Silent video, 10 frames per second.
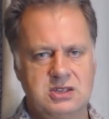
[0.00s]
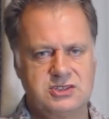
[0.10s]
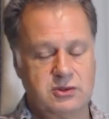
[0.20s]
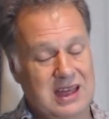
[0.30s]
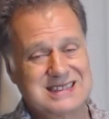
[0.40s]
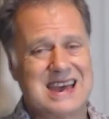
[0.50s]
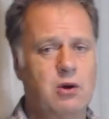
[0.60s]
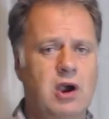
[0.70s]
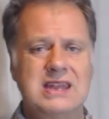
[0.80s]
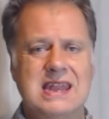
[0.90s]
So that's
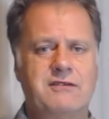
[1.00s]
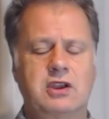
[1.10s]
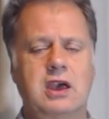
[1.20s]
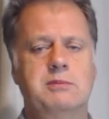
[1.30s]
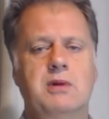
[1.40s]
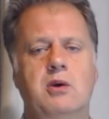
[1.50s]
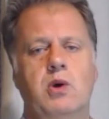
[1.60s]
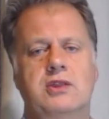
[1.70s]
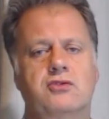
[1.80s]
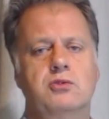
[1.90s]
how I navigate my
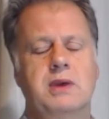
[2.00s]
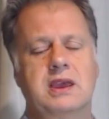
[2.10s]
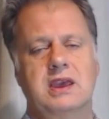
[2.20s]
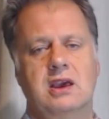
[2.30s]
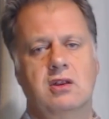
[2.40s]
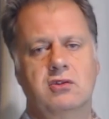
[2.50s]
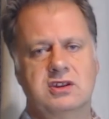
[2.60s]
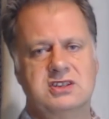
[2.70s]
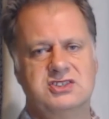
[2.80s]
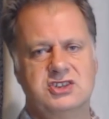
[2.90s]
way through making a lot
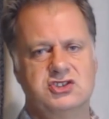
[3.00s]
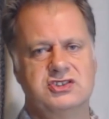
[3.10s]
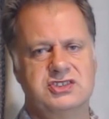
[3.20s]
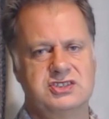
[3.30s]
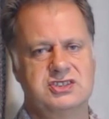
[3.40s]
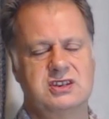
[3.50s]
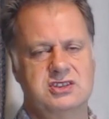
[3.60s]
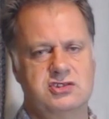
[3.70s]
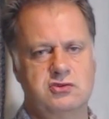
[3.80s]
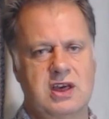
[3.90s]
of decisions, is
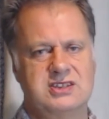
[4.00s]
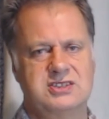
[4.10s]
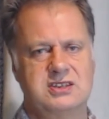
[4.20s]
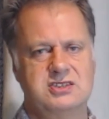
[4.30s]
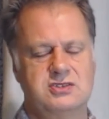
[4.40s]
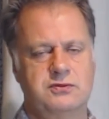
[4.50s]
through that sense